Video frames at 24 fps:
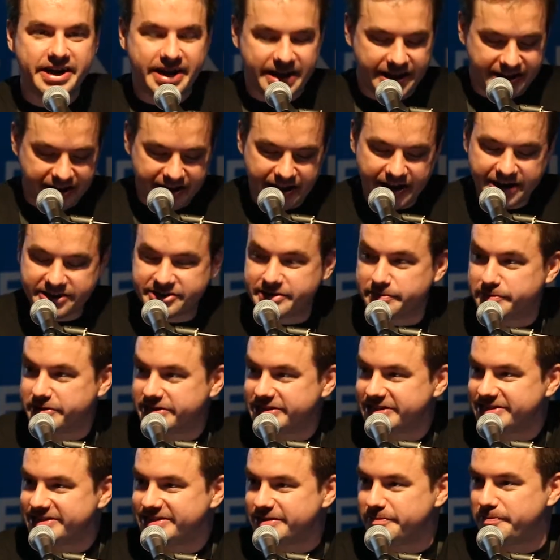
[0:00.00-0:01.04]
and actually
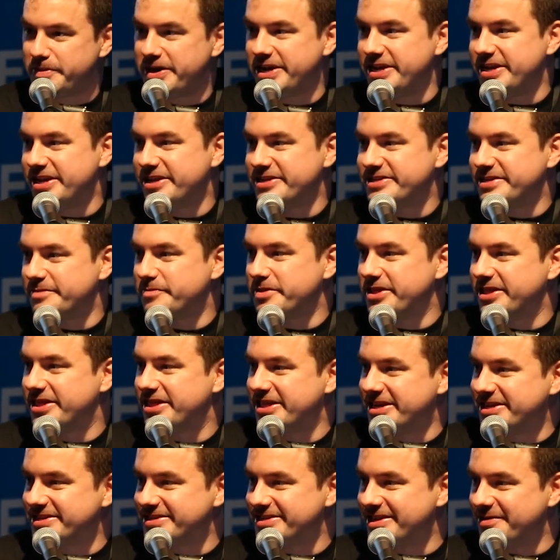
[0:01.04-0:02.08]
participate in some of the
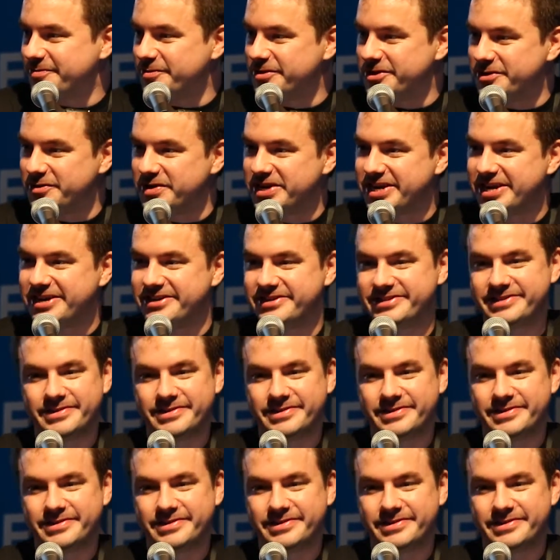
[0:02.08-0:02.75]
things that we're doing here.